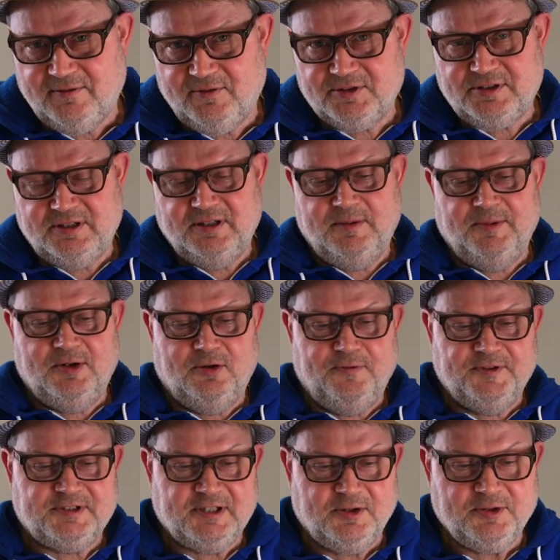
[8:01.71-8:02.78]
was a little bit off,
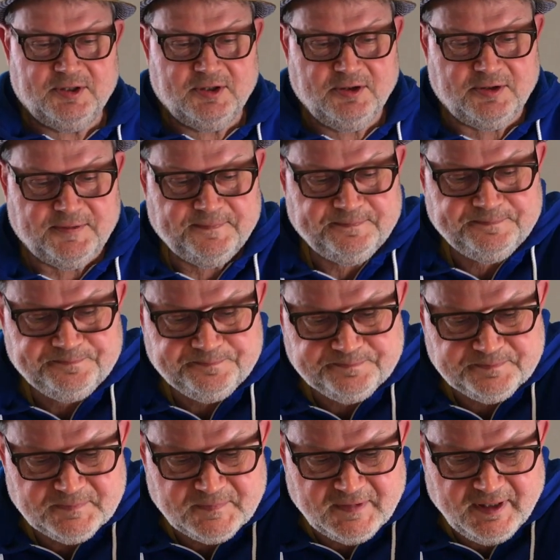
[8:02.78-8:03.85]
it sounded good.
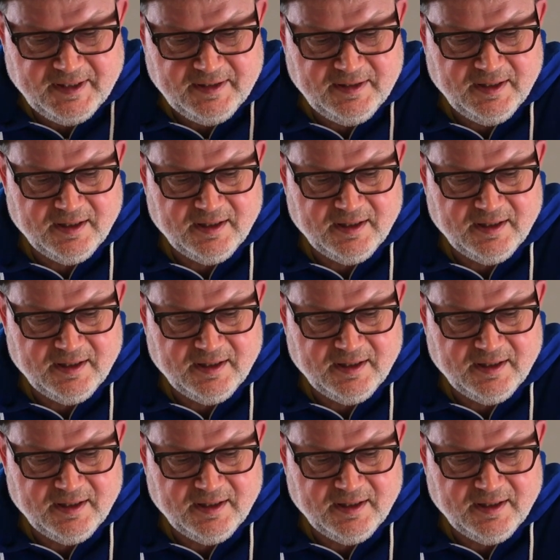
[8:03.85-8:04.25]
The